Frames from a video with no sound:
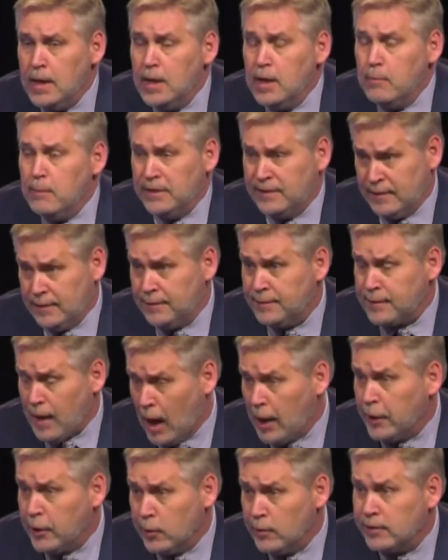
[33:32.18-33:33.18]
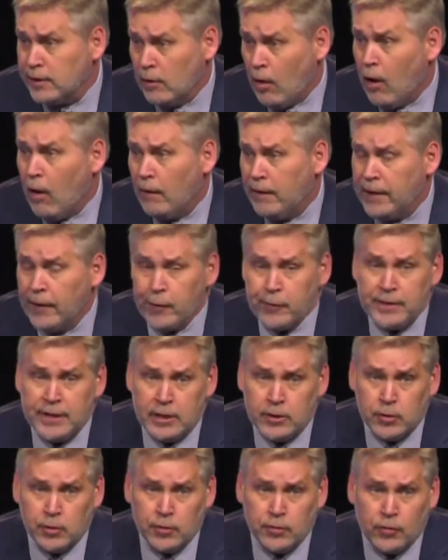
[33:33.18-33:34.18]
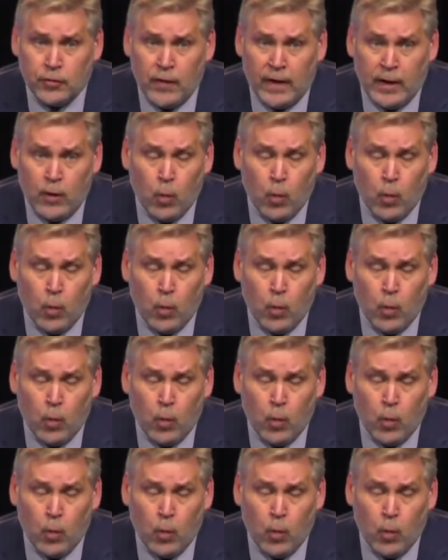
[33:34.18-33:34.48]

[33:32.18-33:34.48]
Mrs. Saunders and all the other teachers think